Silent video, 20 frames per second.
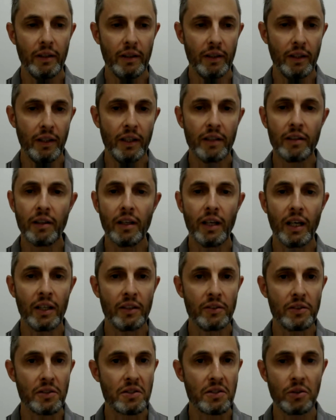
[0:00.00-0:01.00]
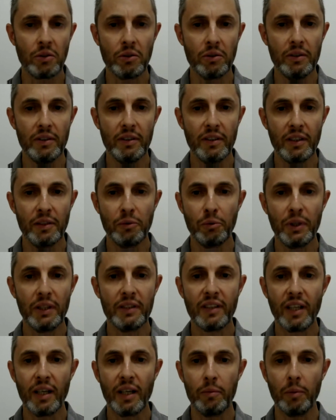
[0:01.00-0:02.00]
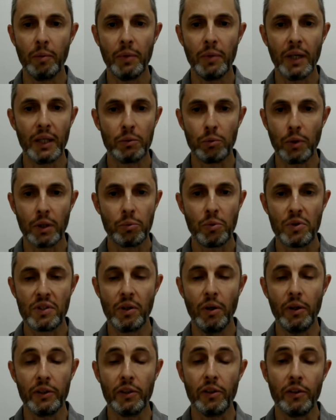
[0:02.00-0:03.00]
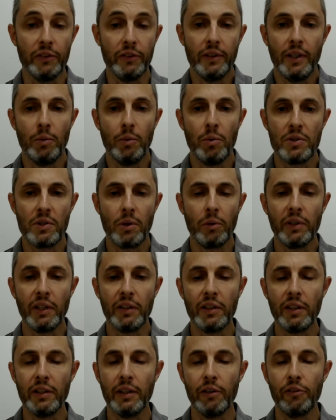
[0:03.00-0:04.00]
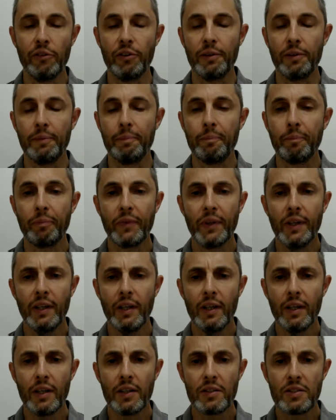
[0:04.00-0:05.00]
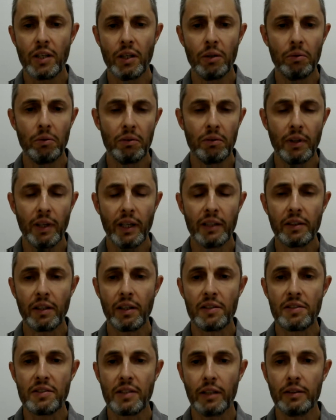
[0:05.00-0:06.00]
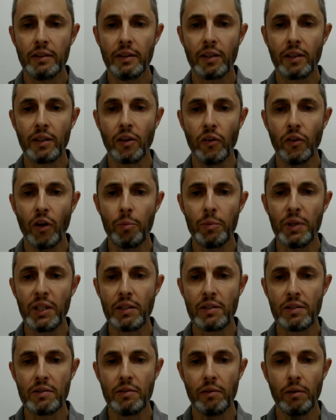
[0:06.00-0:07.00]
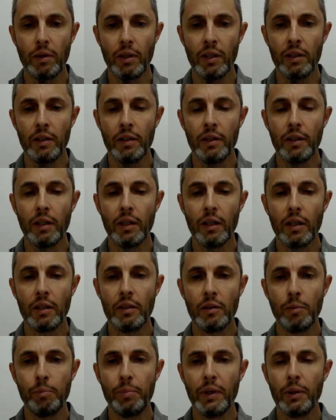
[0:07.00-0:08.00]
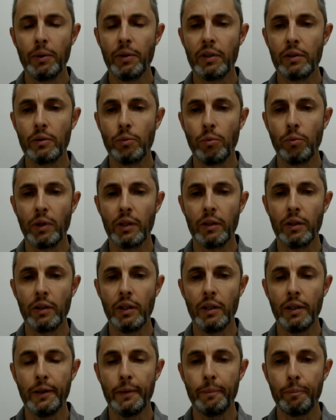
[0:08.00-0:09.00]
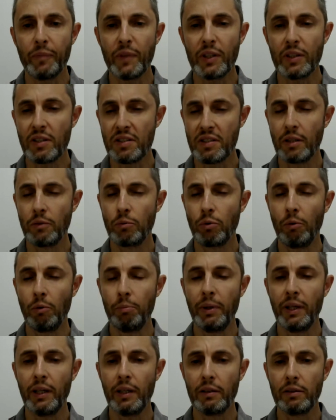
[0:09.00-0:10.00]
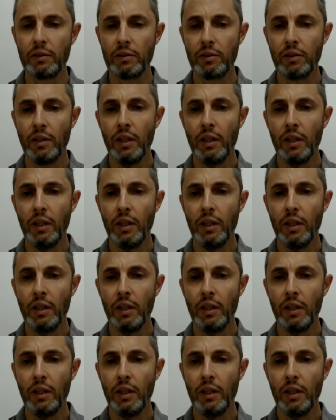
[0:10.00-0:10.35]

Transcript: little I understood in real time about what was going on. I was only a teenager. So later I studied economics uh, at the period when uh, the central bank,